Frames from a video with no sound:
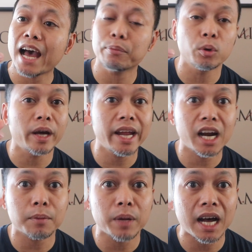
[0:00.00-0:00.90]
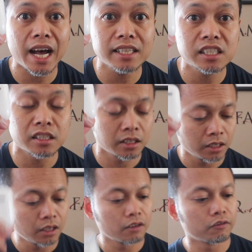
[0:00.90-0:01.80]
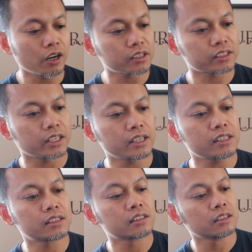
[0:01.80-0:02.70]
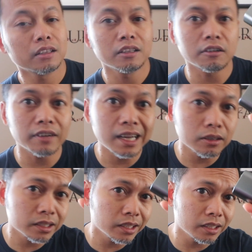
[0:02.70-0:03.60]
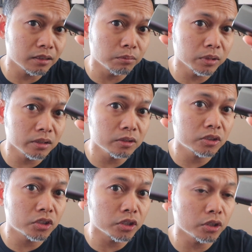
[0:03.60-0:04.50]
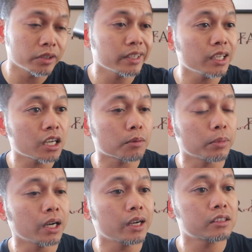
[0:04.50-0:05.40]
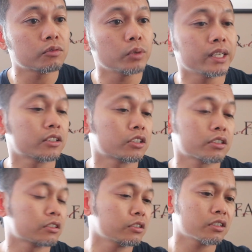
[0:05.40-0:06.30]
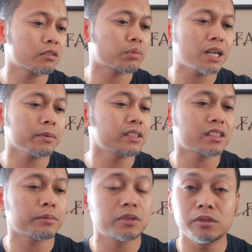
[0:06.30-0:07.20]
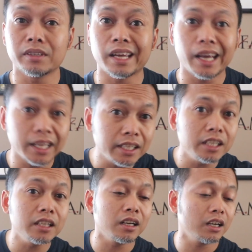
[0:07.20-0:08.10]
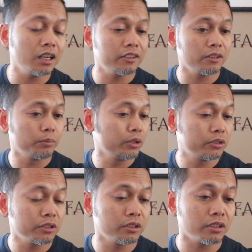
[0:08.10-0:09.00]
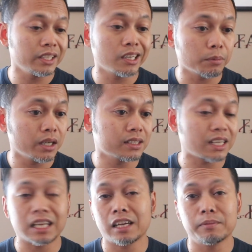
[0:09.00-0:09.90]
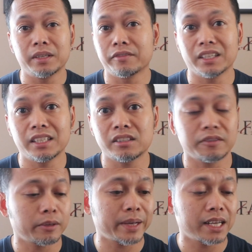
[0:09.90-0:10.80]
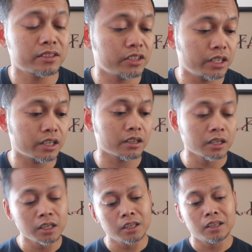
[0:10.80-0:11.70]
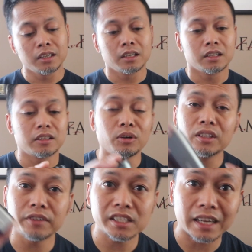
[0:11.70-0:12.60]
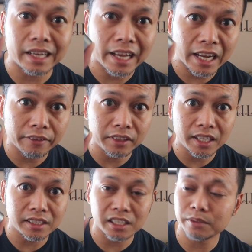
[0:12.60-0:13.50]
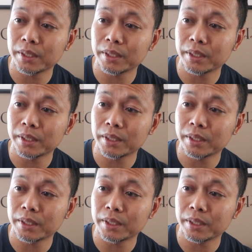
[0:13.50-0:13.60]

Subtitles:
Apple Airpods versus the Rowkin Bluetooth earbuds, which you can probably substitute any of the Bluetooth earbuds that have been released over the past year. The only reason I have these is